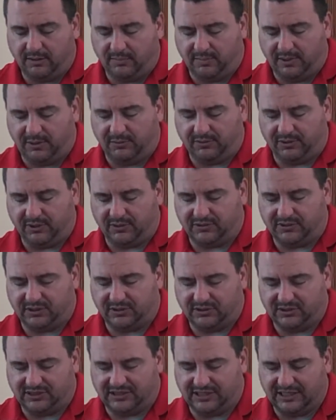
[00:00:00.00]
be with those that
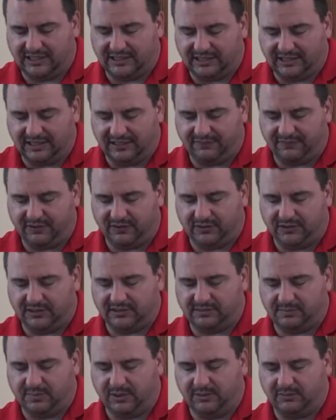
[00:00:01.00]
are sick and have
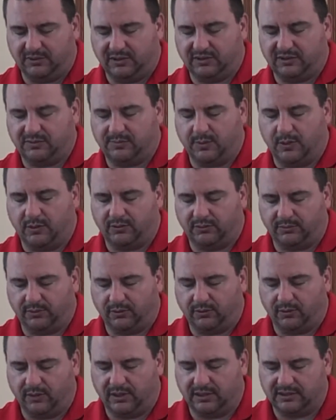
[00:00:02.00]
illness, be with unspoken
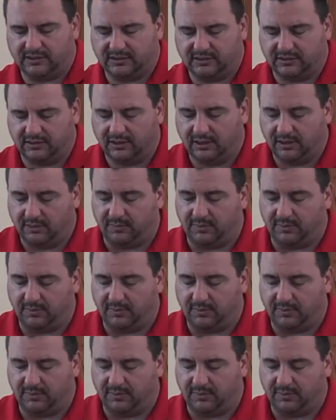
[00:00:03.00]
requests,